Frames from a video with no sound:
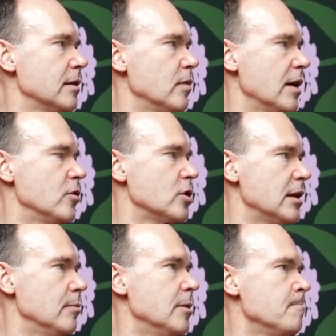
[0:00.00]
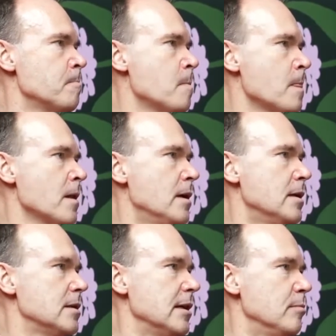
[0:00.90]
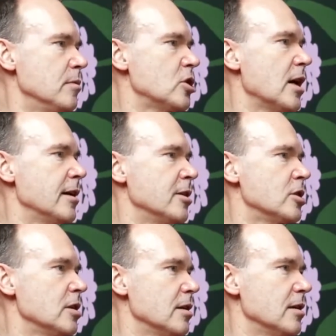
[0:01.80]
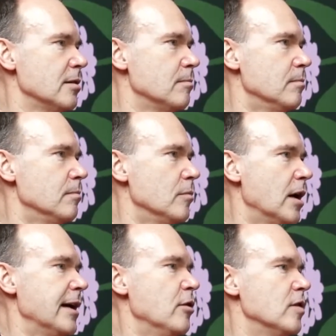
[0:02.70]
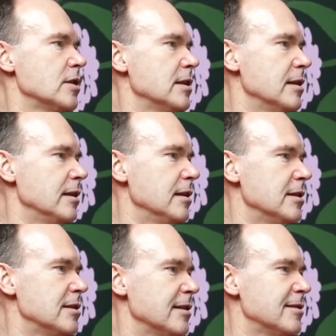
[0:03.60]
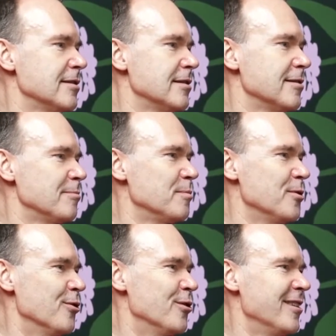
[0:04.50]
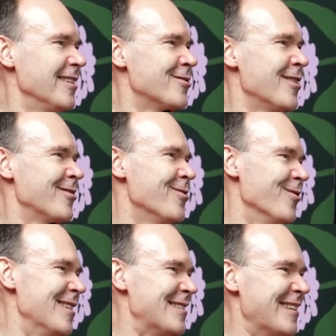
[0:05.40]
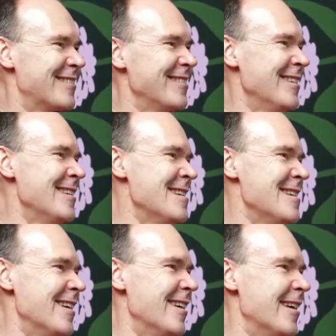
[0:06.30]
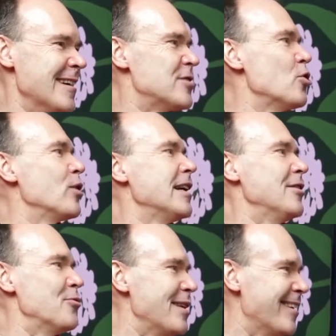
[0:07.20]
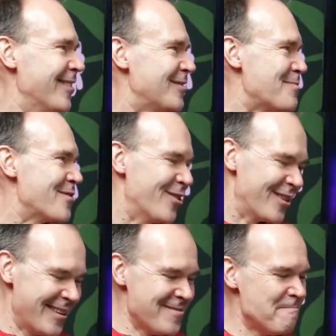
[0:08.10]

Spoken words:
we have the same challenge ahead of us in this. That it's not always that it's okay to be an entrepreneur.